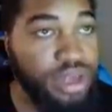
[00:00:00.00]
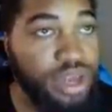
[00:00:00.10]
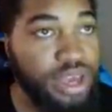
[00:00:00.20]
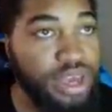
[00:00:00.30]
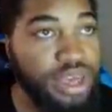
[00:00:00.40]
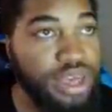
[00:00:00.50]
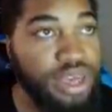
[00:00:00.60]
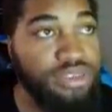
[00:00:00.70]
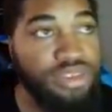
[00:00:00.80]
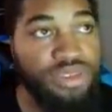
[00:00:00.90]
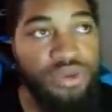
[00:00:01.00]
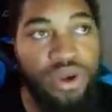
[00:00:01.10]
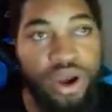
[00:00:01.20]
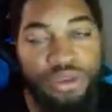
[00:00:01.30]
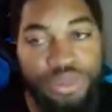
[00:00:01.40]
it gets into
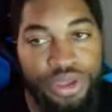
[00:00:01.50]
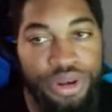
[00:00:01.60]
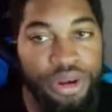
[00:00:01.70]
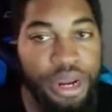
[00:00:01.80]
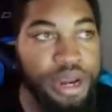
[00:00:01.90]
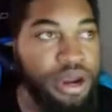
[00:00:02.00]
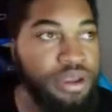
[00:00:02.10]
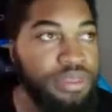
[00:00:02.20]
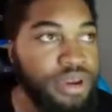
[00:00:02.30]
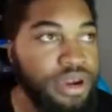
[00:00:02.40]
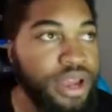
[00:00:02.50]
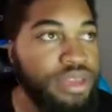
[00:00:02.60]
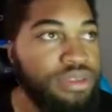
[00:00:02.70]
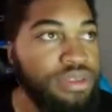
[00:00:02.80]
our theater and our theater has